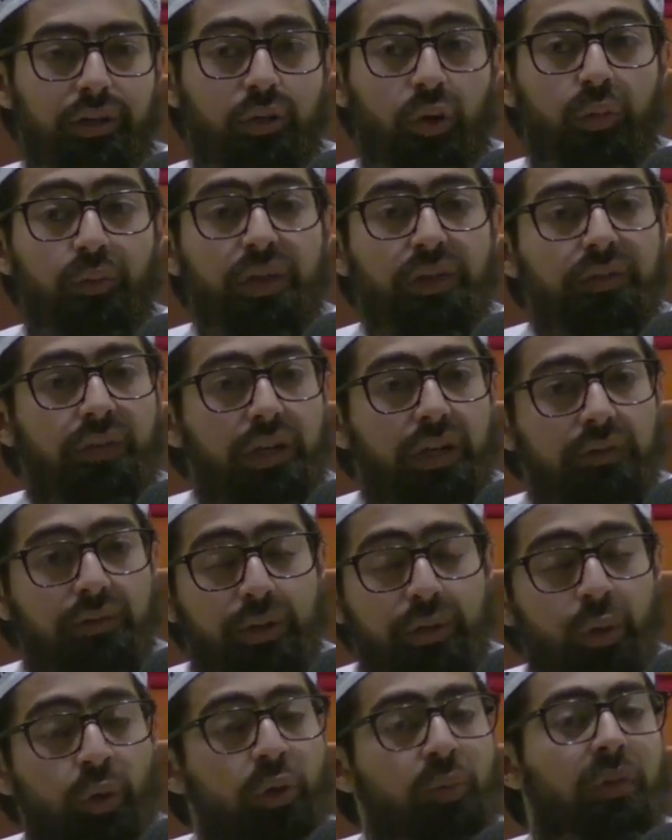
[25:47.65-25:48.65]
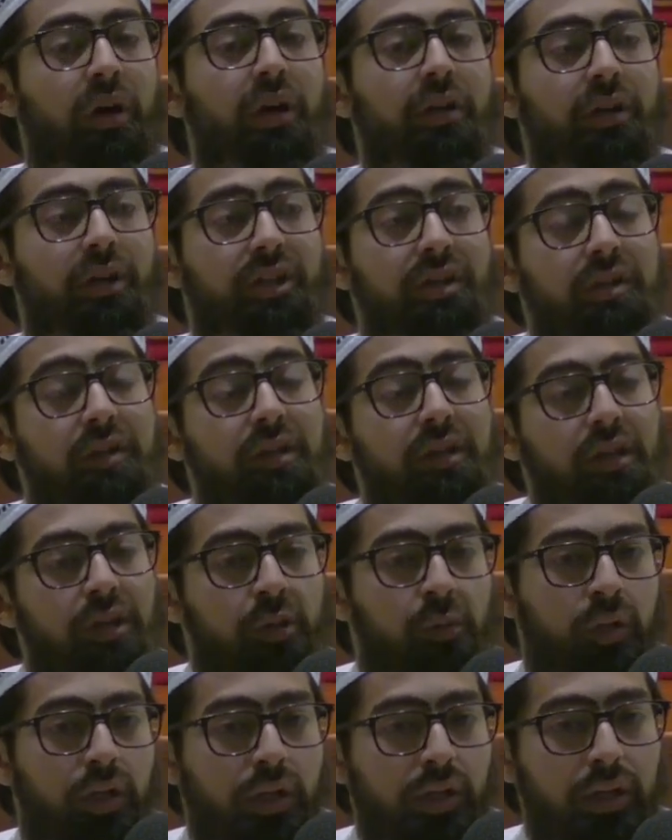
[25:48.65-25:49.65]
Don't make fun of her. Don't mock her. Treat
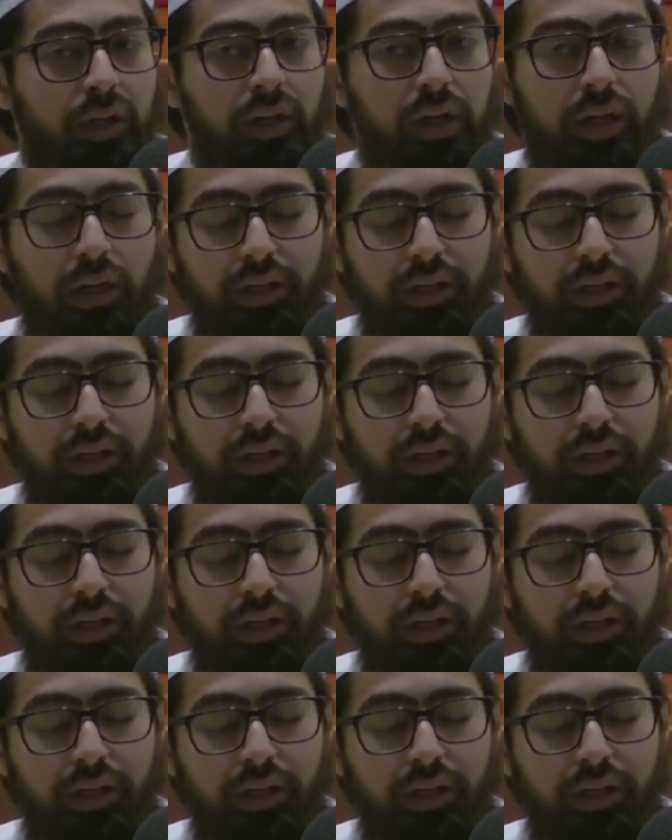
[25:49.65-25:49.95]
her well.